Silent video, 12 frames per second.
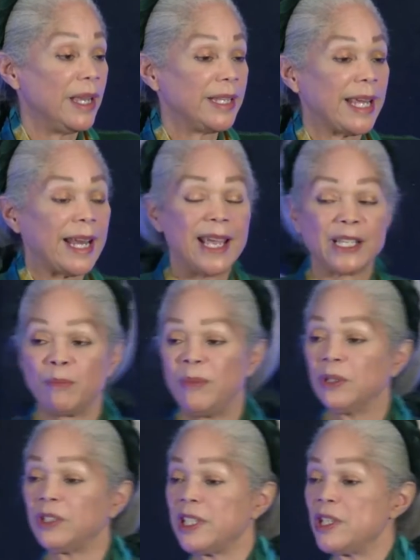that has
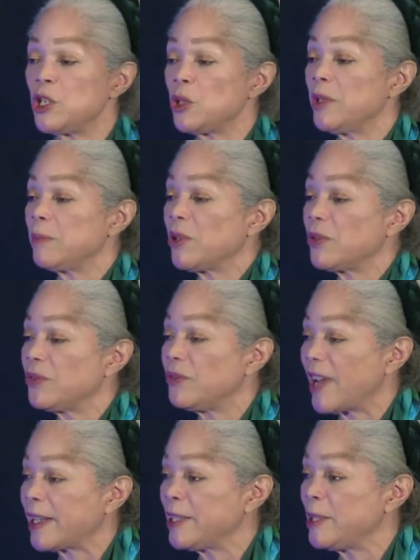built into it
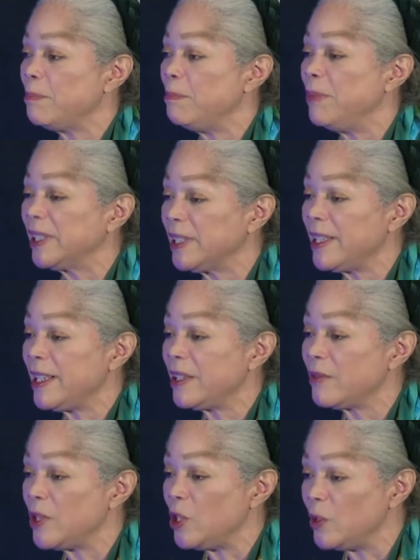perfectibility of
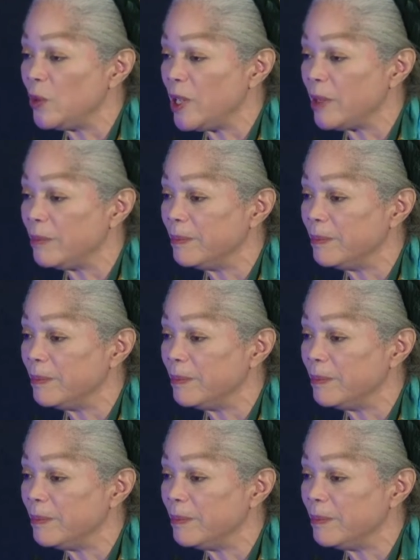the union.